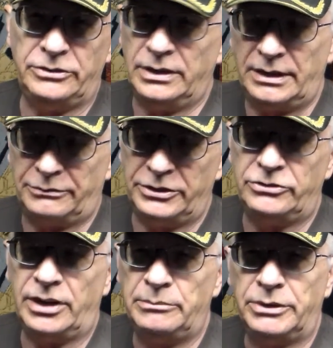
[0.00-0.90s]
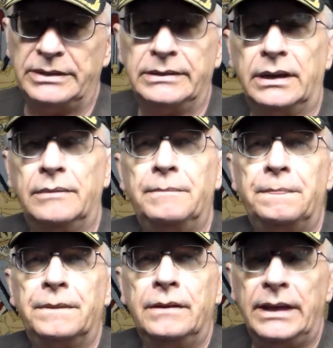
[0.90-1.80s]
not freeze-dried, but
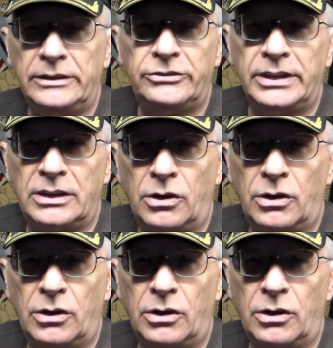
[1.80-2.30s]
instant